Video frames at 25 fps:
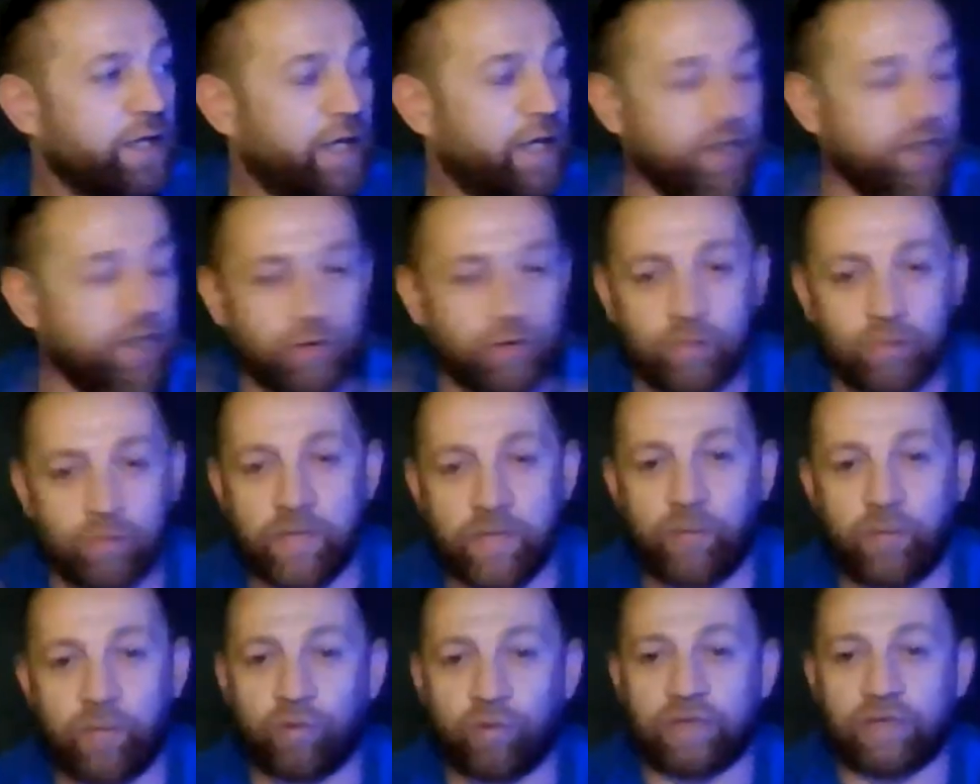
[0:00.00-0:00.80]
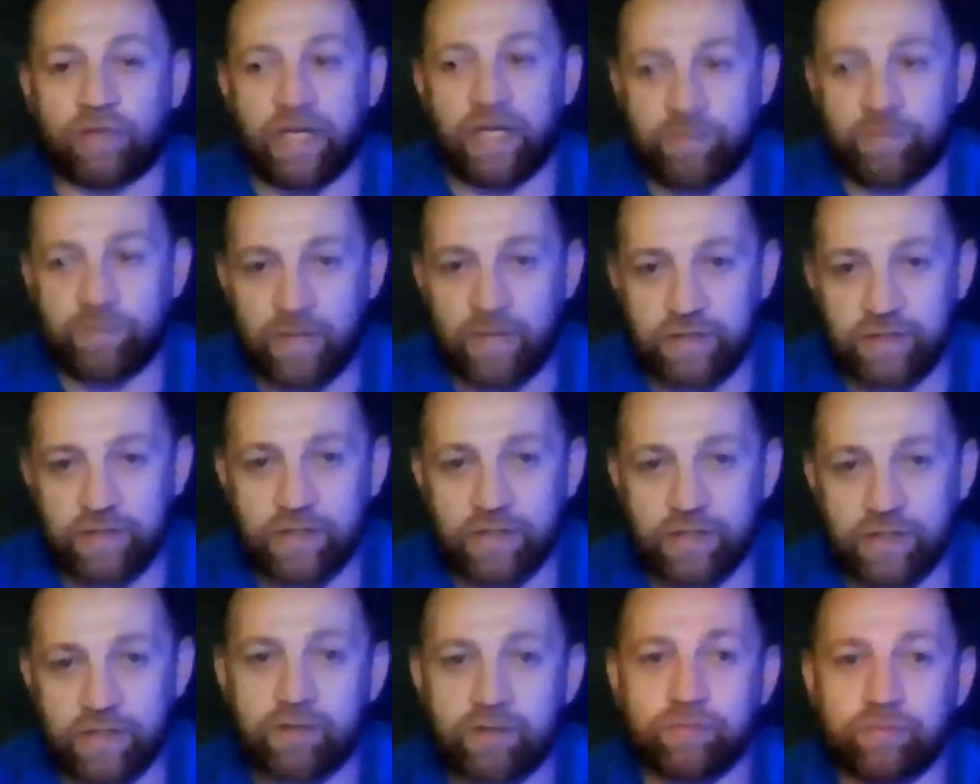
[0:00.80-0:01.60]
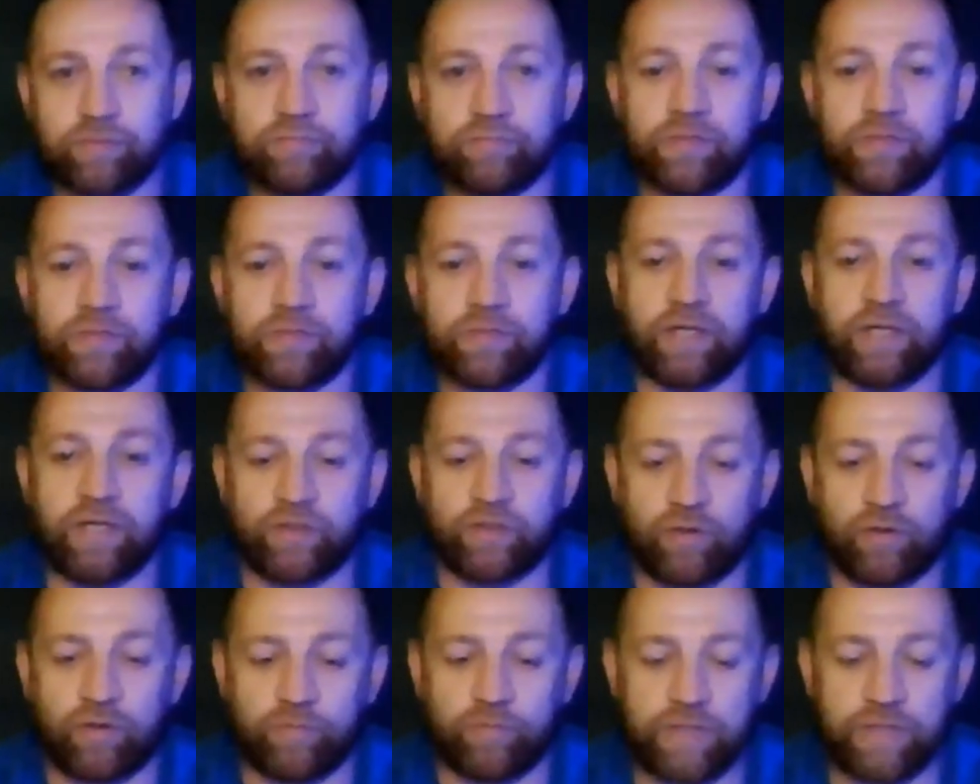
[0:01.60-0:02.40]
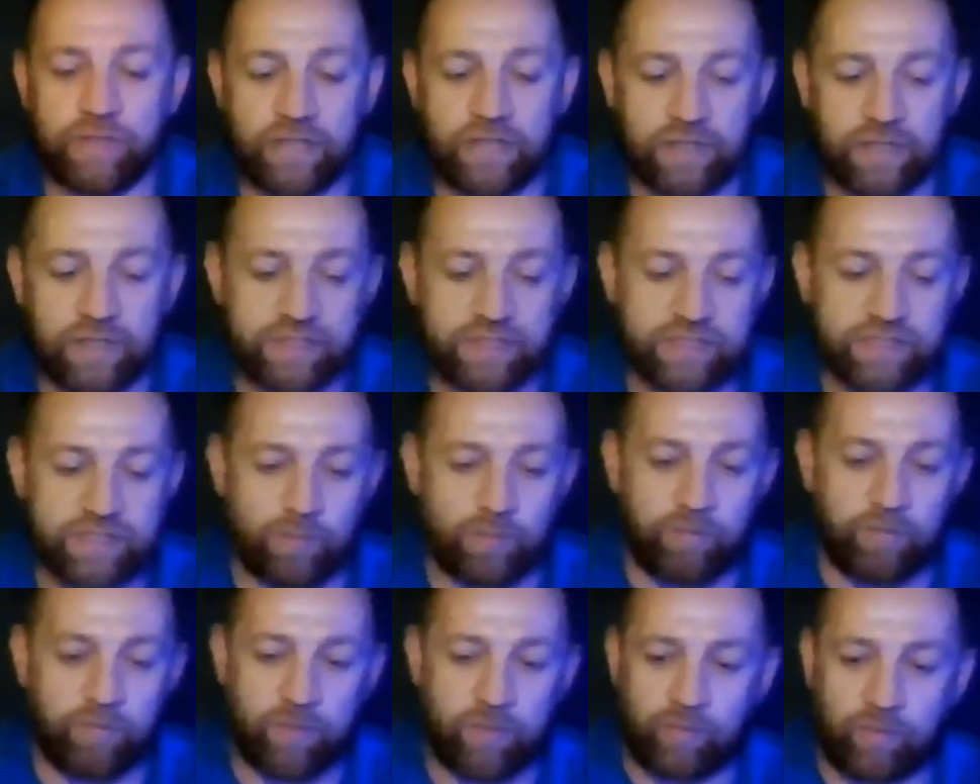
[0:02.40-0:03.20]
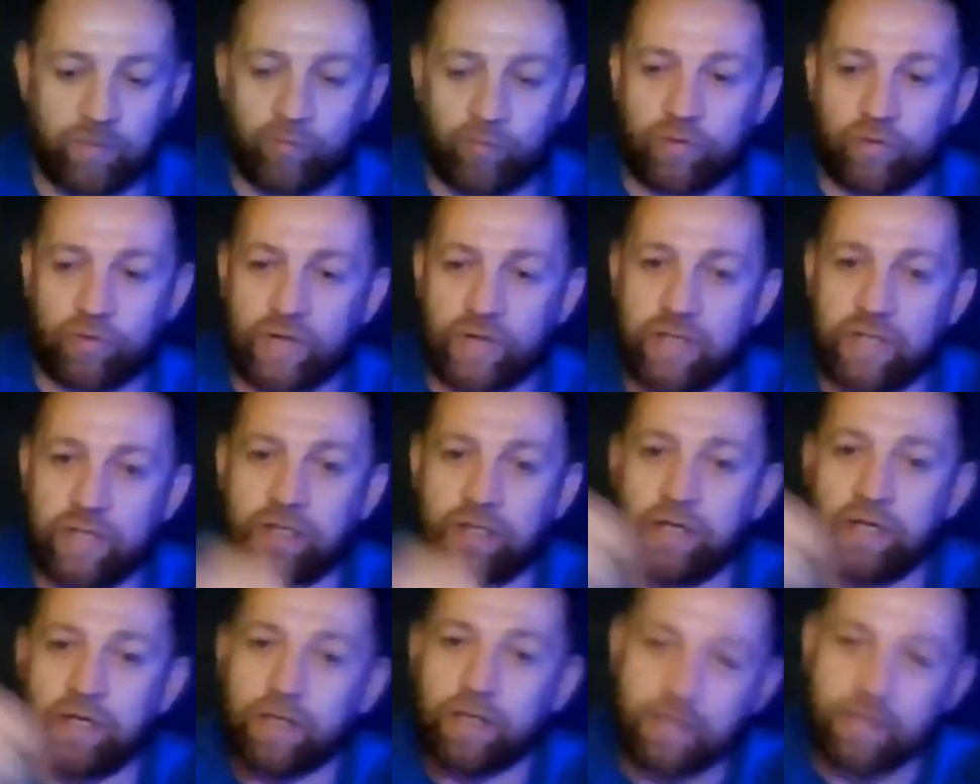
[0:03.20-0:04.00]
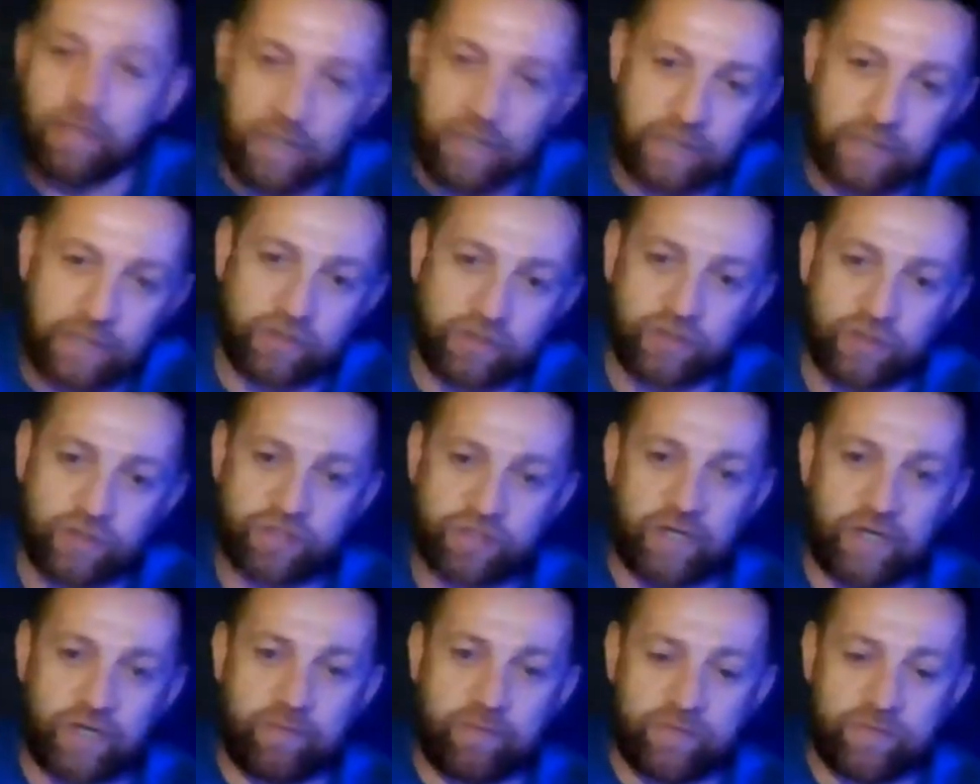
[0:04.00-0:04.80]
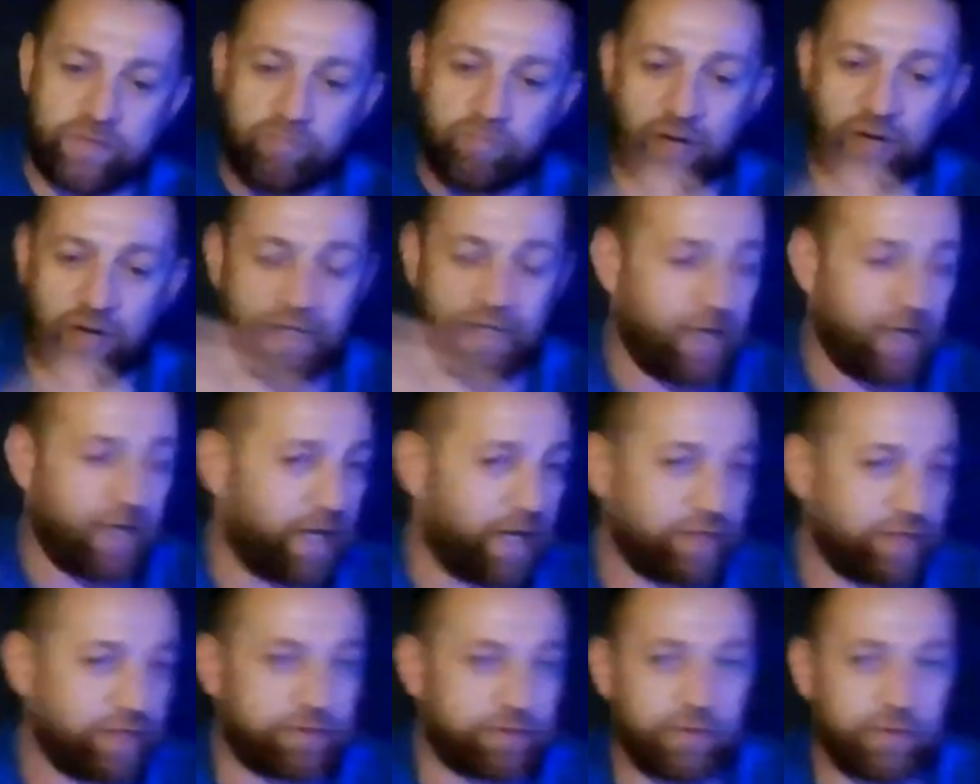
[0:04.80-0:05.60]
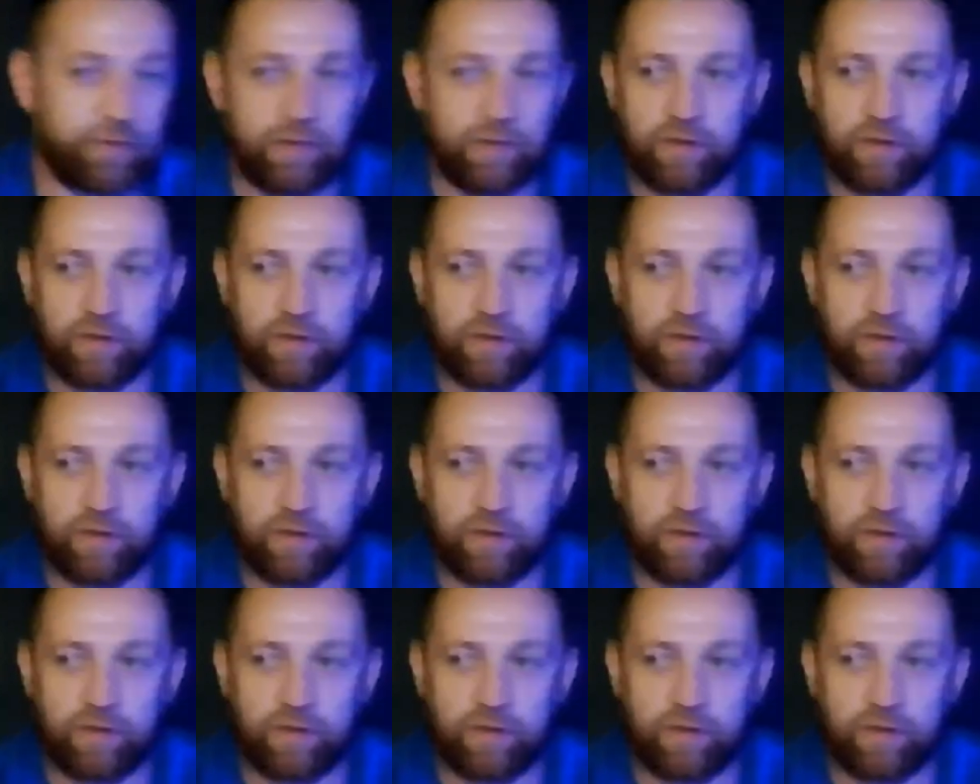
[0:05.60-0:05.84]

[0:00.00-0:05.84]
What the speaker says: He told me about light painting. He told me there is some people where they creating shapes by light.